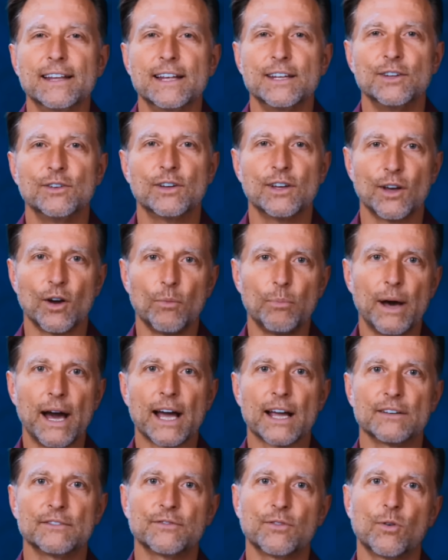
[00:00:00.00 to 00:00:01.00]
then you can go back
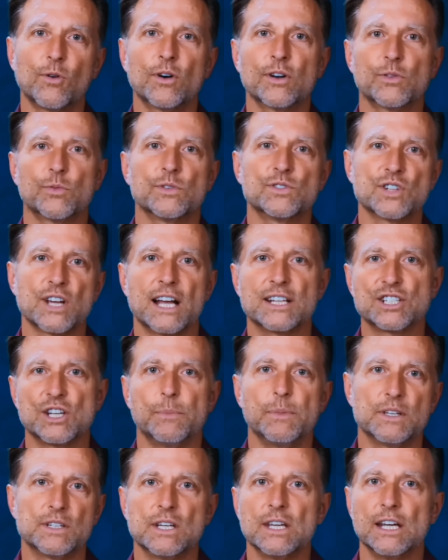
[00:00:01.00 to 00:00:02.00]
and forth with
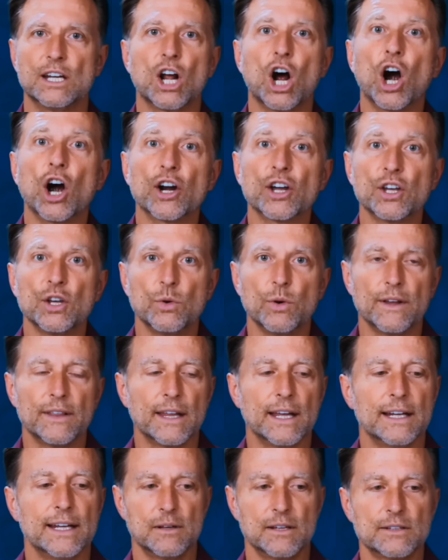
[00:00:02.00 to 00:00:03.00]
ChatGPT and argue with
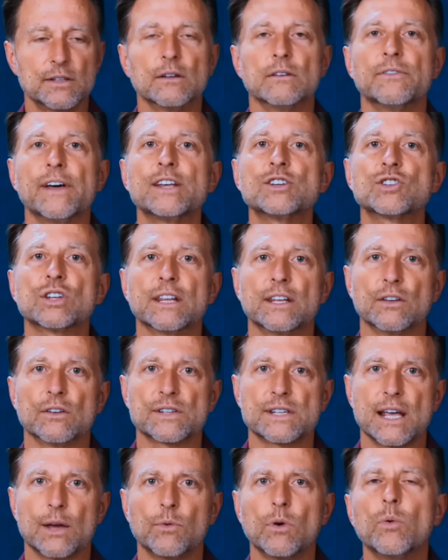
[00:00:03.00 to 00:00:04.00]
it till eventually you'll
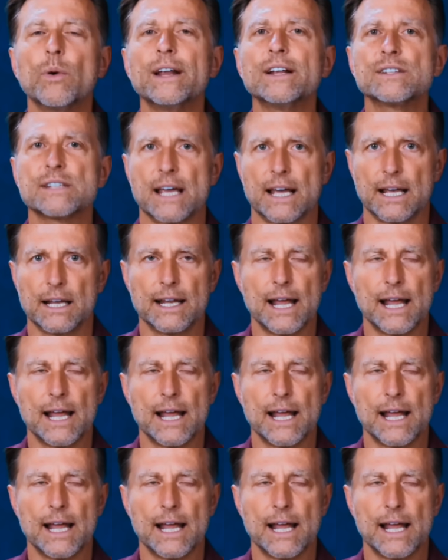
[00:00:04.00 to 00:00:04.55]
say, well, wait a second,